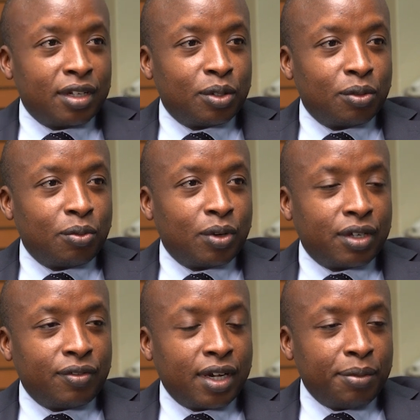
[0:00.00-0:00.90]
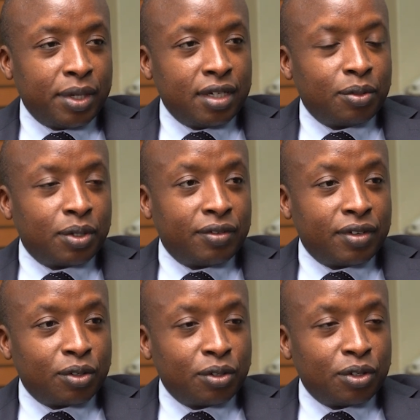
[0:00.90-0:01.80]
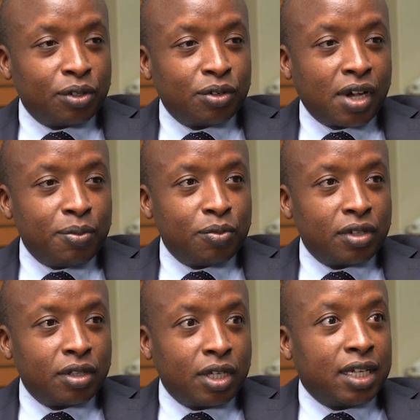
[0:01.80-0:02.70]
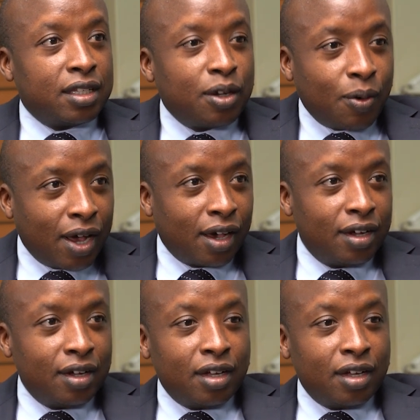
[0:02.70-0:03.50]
So whatever remedy, whatever solution you come with, it doesn't work.